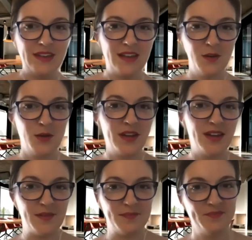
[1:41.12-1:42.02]

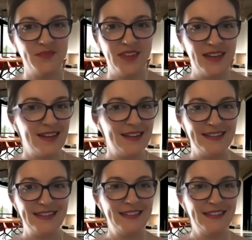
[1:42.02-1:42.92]
Okay.
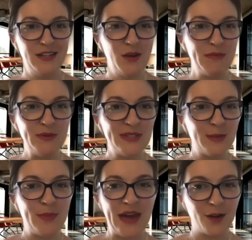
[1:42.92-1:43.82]
I'm using the
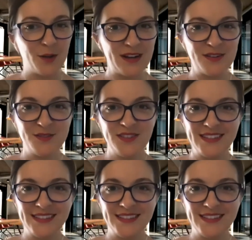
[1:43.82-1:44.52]
background,